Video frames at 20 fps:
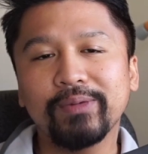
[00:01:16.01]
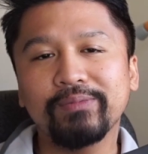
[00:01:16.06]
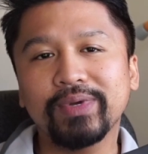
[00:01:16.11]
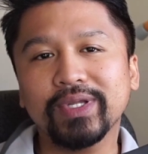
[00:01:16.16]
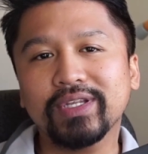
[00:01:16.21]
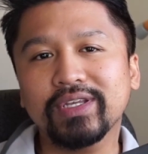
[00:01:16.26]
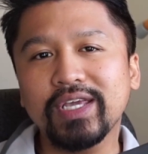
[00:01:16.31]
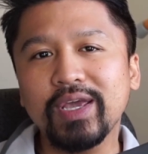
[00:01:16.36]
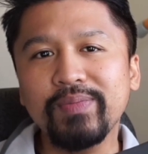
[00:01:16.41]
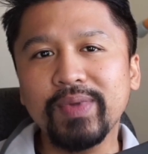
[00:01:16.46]

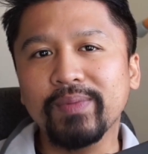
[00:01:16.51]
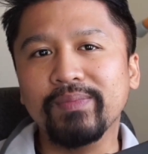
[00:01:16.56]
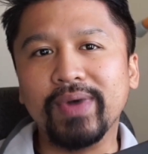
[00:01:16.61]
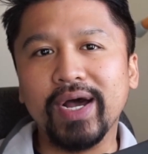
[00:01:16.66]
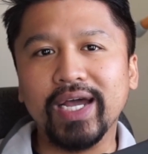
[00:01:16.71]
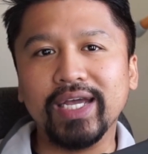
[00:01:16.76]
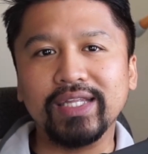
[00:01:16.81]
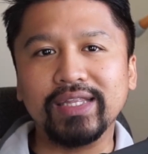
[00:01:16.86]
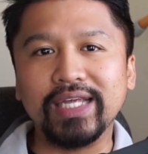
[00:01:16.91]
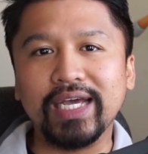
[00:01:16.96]
But keep in
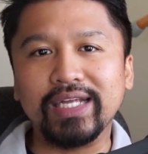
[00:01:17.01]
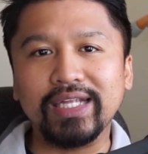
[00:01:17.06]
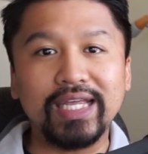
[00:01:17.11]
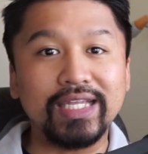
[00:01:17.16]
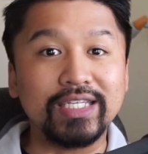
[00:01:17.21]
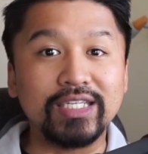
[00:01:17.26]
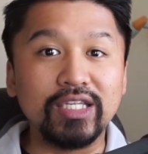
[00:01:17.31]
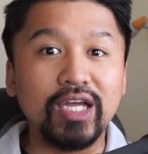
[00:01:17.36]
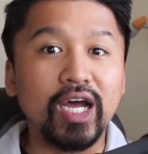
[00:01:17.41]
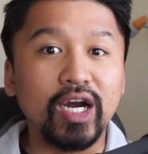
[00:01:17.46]
mind that
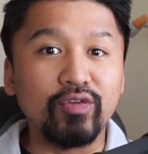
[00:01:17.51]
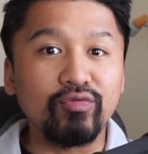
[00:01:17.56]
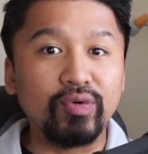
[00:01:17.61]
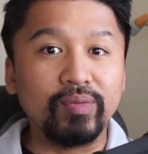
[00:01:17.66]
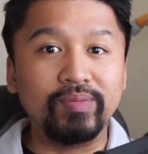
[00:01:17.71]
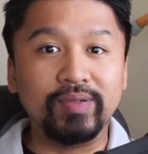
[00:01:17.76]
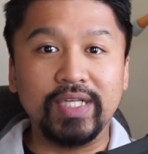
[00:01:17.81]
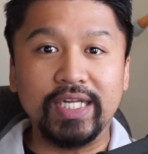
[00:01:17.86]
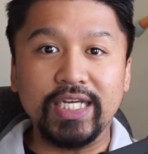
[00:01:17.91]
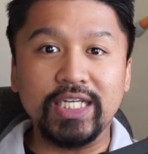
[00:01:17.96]
it's not a
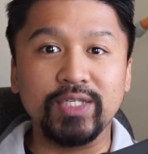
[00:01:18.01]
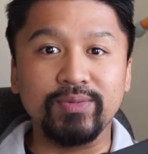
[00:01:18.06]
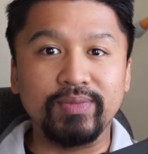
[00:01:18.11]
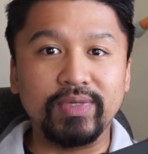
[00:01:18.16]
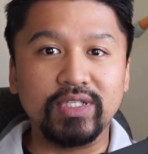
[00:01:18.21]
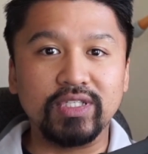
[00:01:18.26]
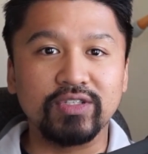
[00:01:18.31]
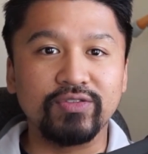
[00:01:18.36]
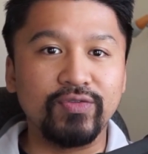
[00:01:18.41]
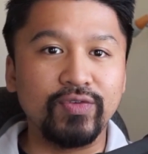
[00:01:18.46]

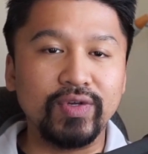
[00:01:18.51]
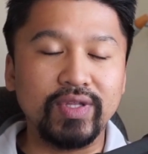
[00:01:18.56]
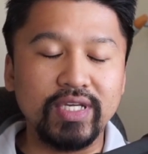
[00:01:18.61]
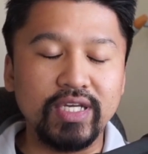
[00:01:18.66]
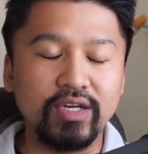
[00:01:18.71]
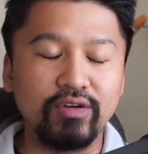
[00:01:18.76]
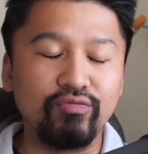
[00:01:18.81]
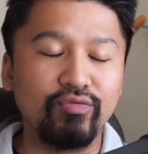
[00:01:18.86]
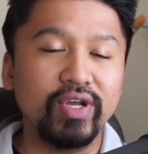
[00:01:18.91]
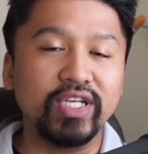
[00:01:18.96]
replacement for
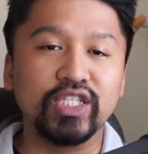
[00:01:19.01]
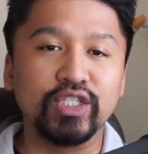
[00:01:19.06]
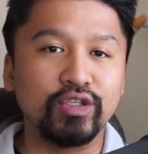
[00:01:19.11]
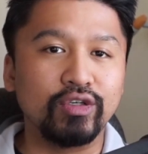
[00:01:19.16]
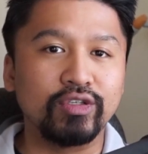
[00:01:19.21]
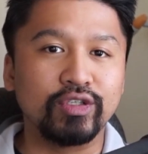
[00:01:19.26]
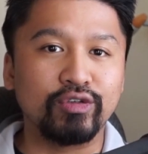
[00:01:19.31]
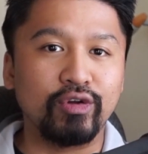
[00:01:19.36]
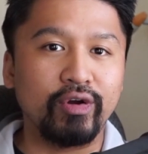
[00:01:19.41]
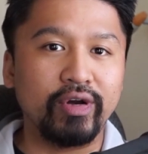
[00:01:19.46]
the
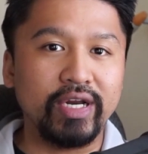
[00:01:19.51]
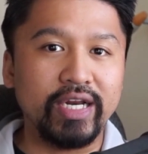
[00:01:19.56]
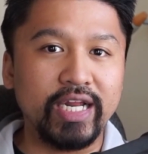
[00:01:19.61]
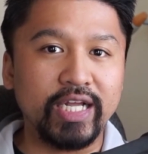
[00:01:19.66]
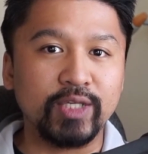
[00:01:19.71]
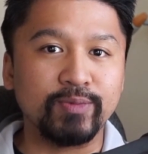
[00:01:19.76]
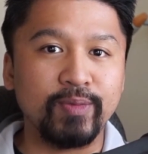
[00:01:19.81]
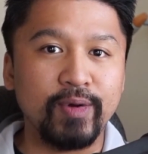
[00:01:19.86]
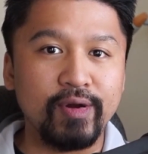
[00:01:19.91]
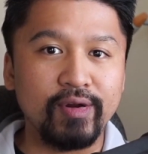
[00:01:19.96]
original starting
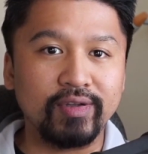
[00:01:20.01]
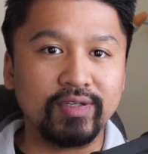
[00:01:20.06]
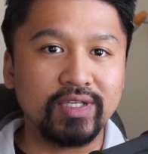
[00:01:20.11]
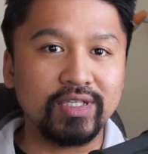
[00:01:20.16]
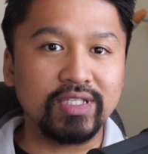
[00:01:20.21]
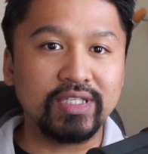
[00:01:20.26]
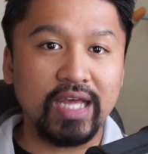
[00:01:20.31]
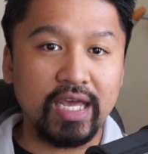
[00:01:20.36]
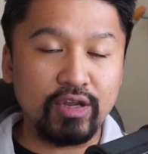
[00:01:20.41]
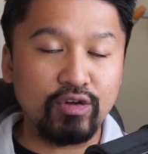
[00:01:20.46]

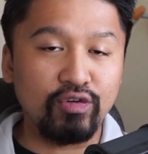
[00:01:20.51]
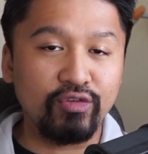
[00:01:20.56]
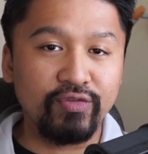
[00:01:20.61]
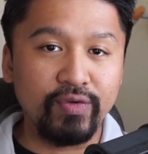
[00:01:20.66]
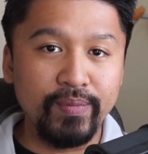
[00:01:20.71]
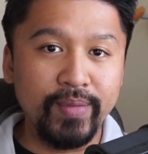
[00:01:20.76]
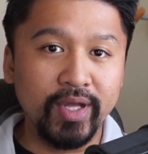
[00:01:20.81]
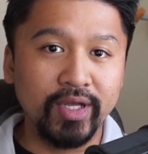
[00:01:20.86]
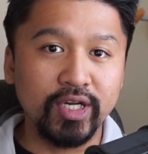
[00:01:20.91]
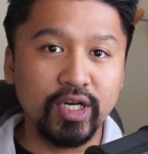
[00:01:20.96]
experiences that you're
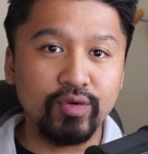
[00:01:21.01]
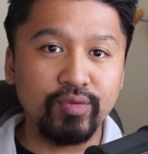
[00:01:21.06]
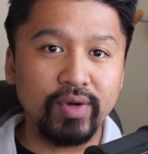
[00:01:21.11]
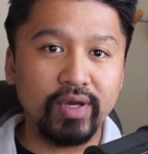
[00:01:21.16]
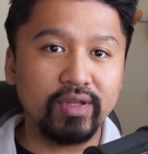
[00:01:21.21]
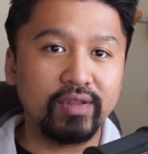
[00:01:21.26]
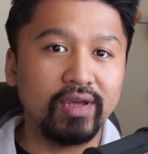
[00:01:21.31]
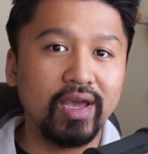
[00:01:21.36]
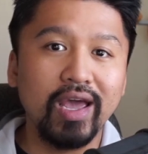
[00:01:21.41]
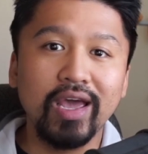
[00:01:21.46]
familiar
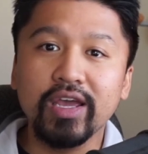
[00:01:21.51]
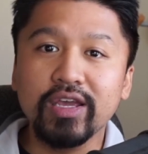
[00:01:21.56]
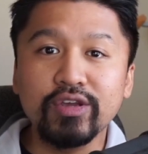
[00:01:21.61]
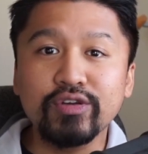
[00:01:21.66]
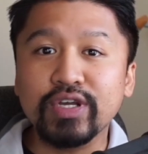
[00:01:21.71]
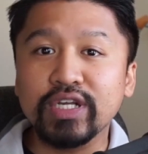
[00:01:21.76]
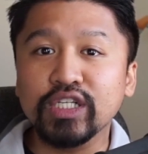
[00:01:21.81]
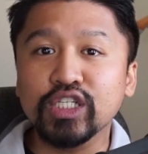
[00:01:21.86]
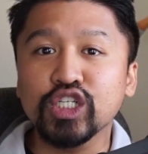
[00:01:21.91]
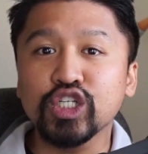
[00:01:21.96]
with.
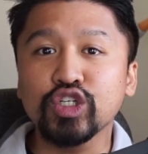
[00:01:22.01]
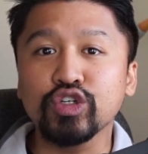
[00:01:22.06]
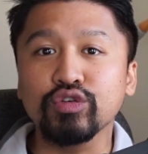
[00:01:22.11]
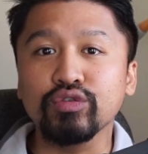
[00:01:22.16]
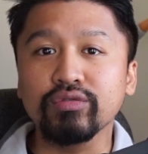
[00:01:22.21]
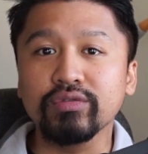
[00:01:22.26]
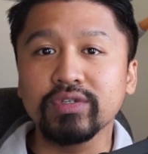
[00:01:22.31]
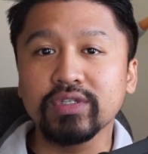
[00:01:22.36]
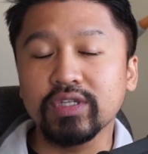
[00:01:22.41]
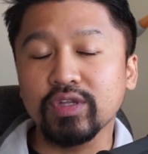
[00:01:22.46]
You can
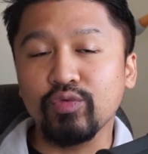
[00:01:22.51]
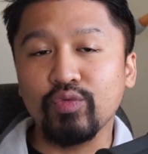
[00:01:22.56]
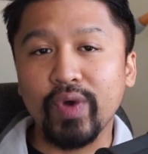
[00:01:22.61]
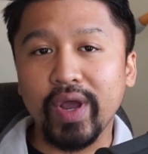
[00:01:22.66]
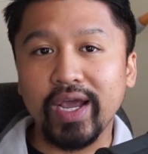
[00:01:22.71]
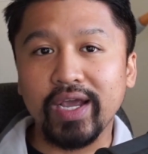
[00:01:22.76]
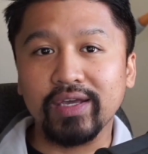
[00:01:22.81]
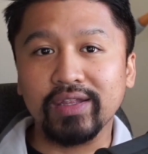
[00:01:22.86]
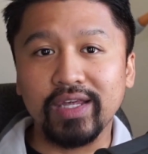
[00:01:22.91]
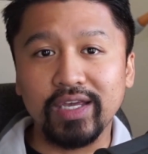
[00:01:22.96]
choose the
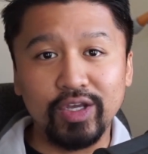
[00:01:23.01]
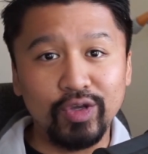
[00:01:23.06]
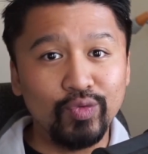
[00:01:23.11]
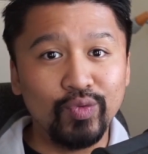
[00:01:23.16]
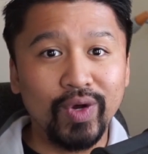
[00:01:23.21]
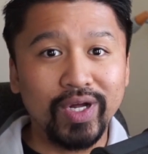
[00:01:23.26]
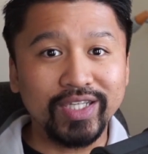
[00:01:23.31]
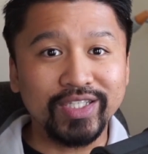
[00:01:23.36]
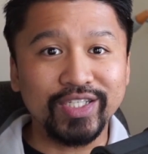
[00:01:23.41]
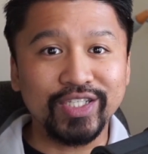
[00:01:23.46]
way that you
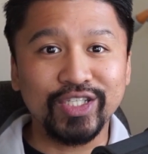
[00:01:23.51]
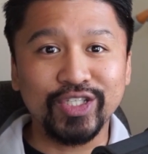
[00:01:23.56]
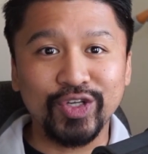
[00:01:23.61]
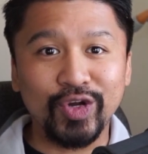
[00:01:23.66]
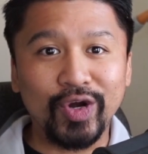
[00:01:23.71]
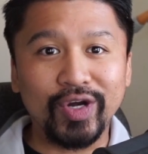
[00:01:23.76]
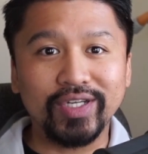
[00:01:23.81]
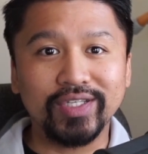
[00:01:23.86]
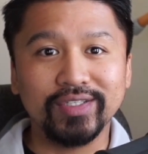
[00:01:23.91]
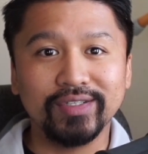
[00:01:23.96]
want to
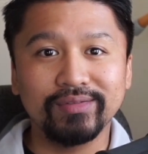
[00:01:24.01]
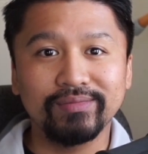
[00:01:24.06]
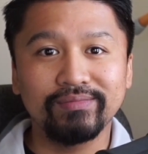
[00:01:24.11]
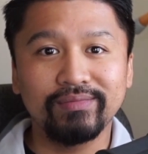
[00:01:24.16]
start.